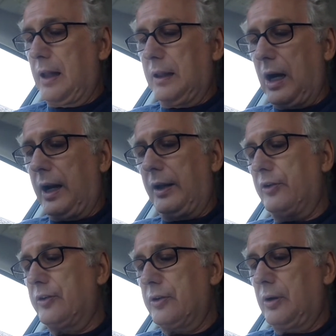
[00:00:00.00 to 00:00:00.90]

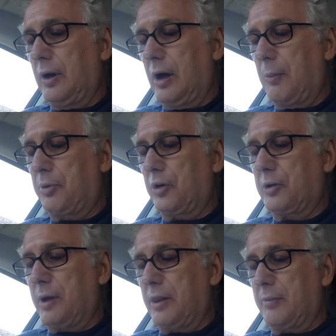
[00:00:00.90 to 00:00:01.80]
Lines
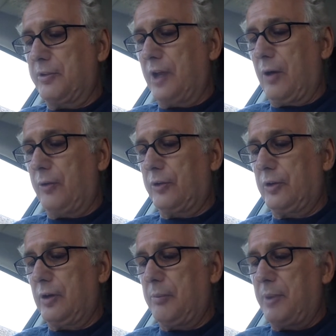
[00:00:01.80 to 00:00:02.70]
approximate themselves,
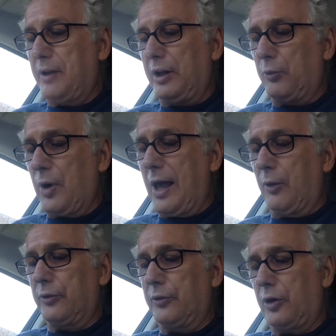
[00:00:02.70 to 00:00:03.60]
bending
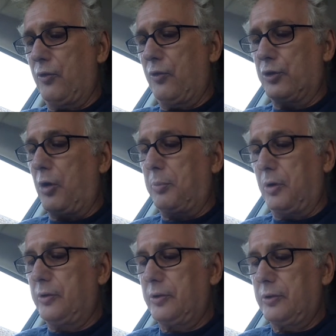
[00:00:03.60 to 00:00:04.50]
round and over
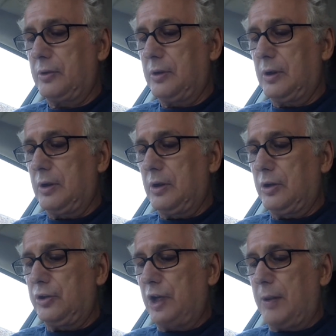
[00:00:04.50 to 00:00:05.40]
droplets.
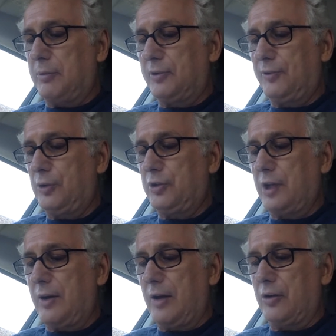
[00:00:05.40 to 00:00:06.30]
Shapes fudge
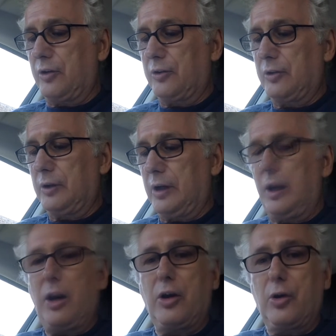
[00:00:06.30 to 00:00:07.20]
their edges
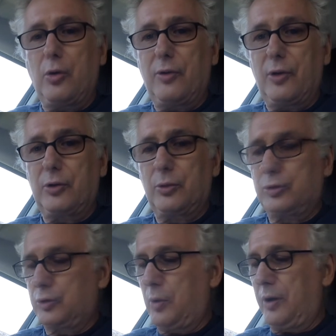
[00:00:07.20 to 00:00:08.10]
in any universal
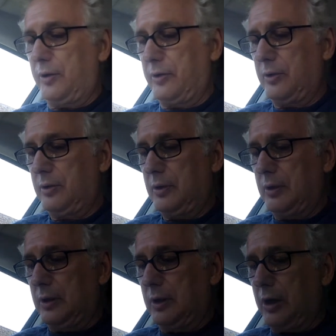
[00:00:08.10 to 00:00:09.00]
squint.
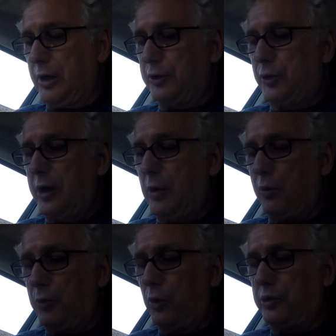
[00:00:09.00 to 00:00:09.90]
A trio
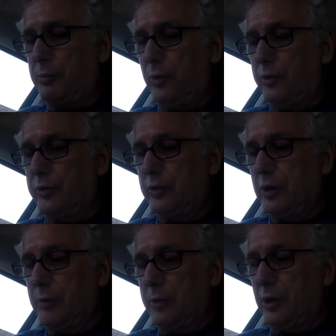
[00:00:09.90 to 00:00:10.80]
of water butts
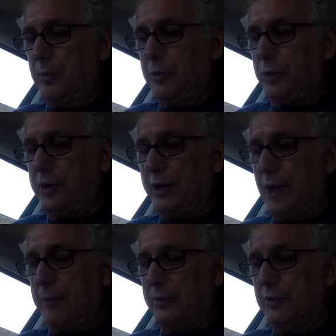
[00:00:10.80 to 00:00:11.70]
become three
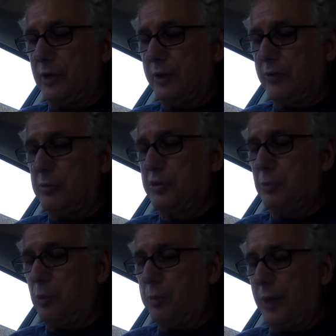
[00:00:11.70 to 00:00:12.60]
dabs from a
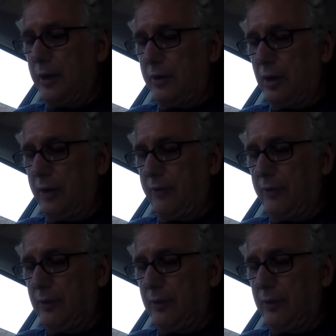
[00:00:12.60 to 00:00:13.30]
small palette knife.